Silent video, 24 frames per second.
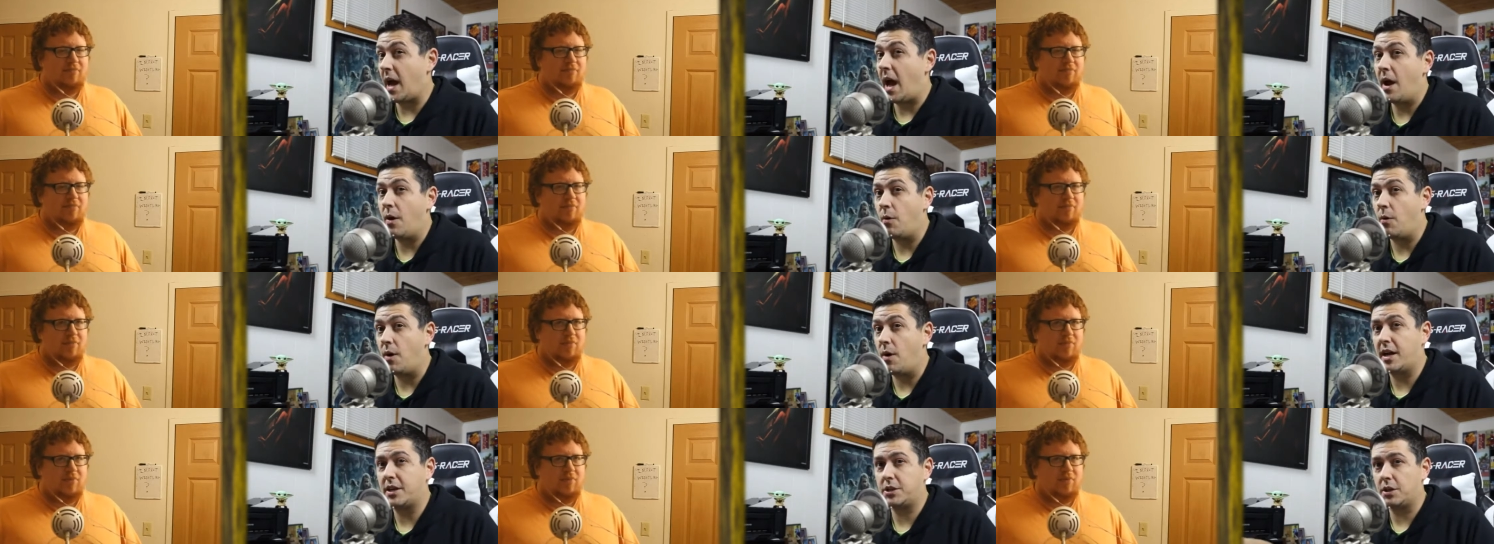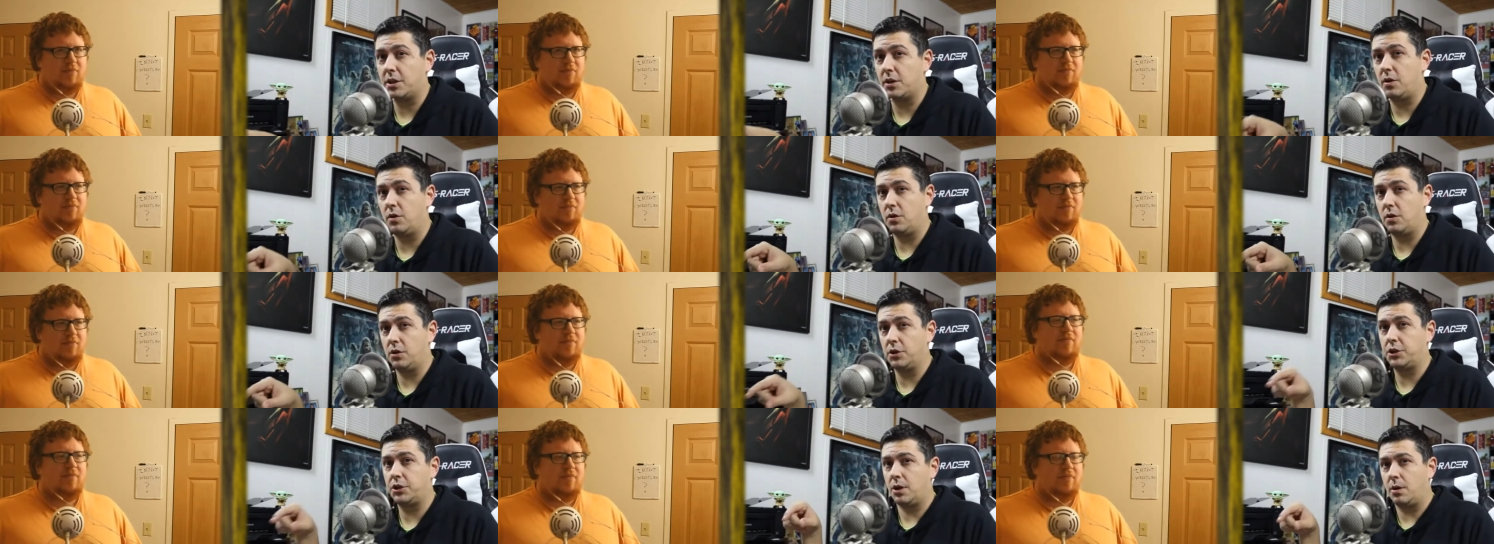Speaker 1: I watched a
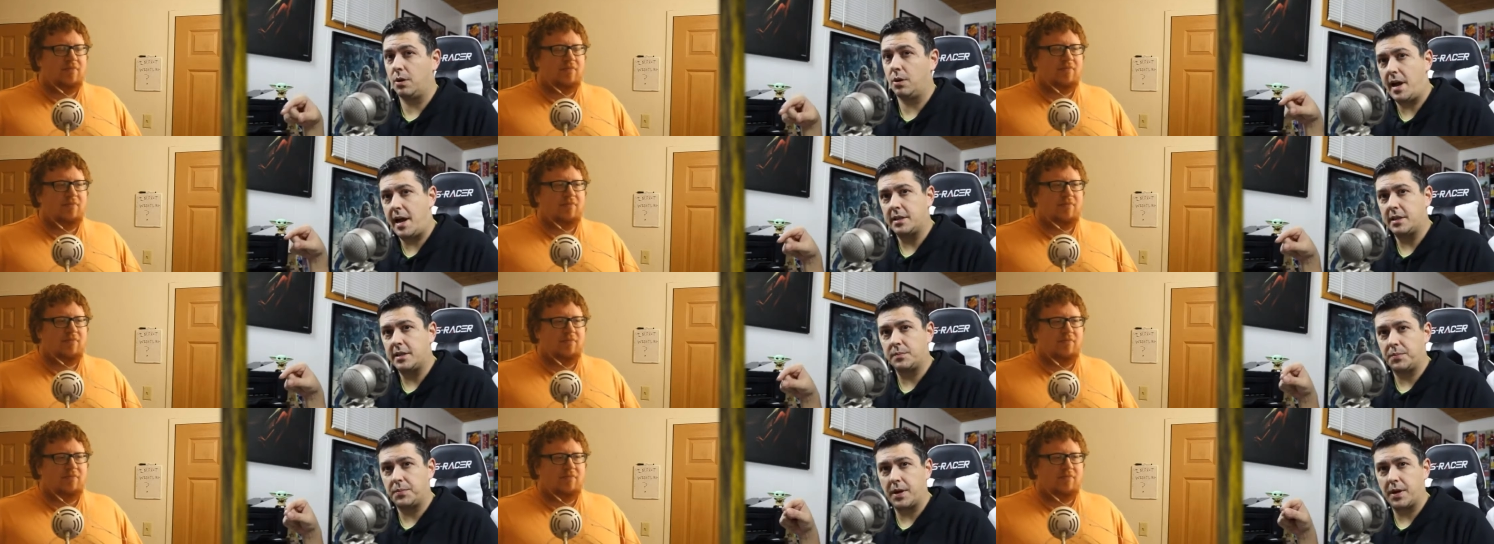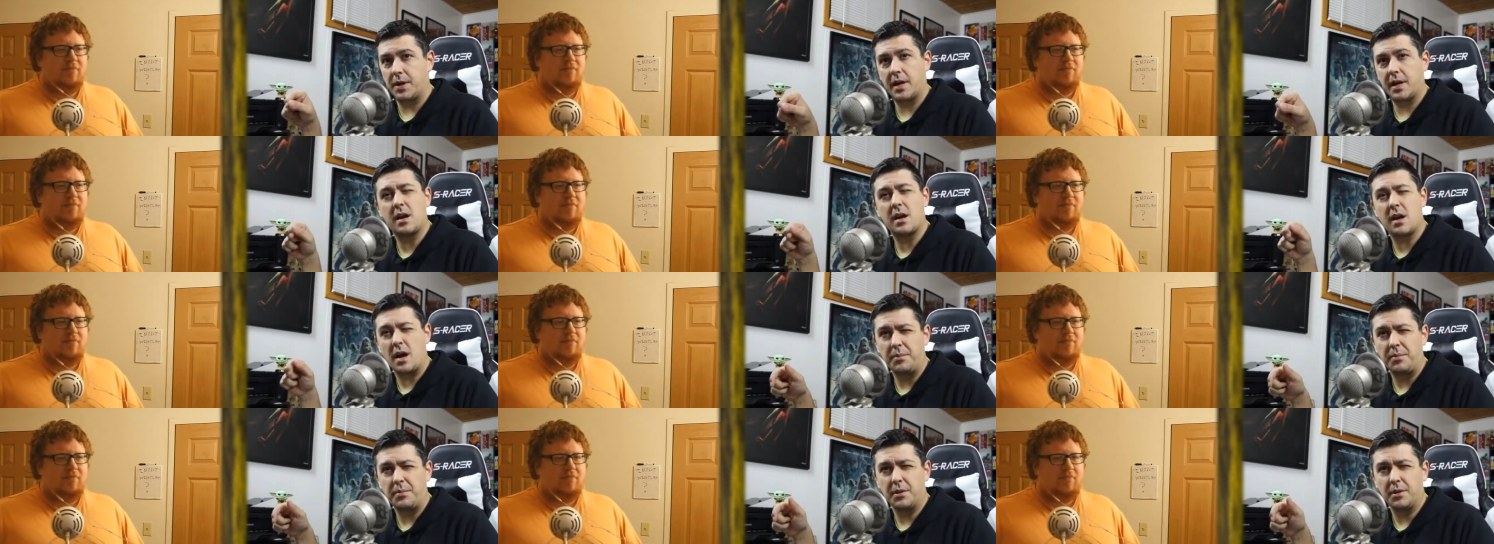whole show last spring, a
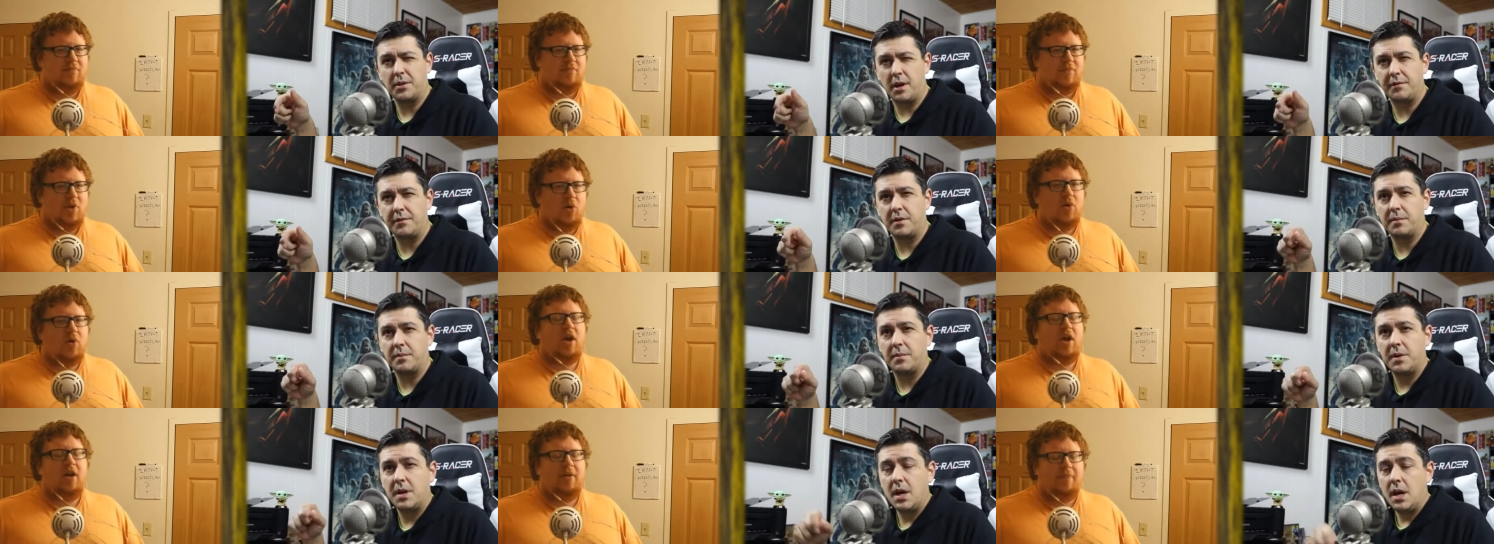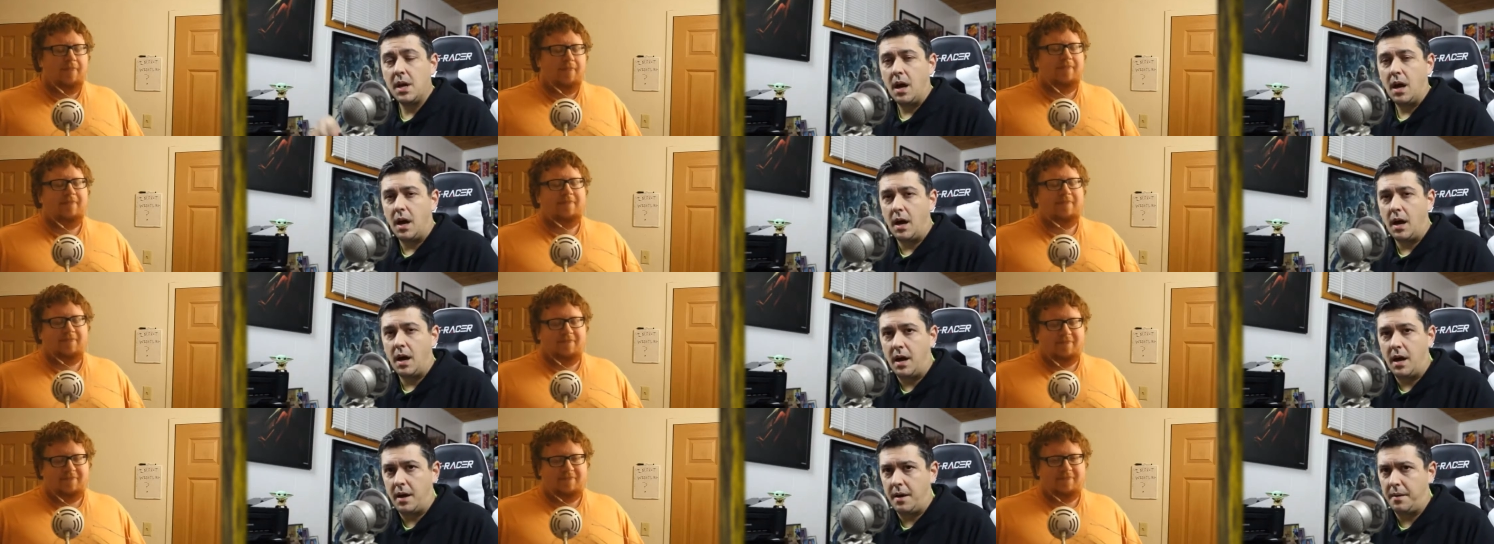couple of okay.
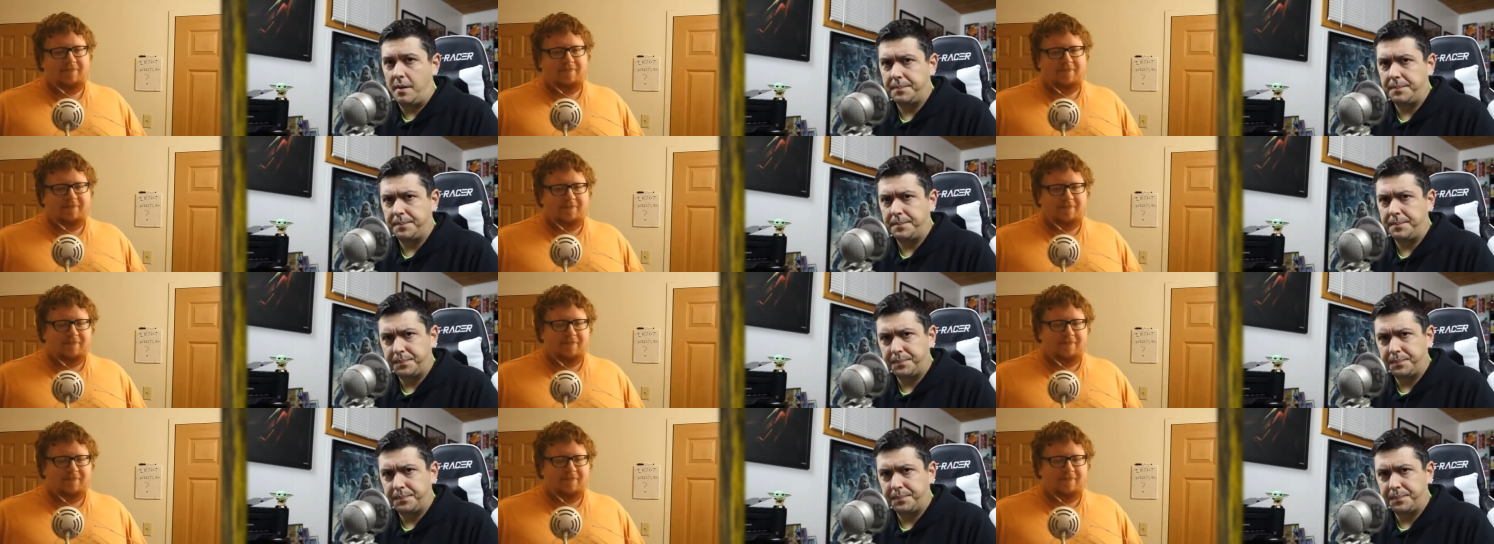Them. Um,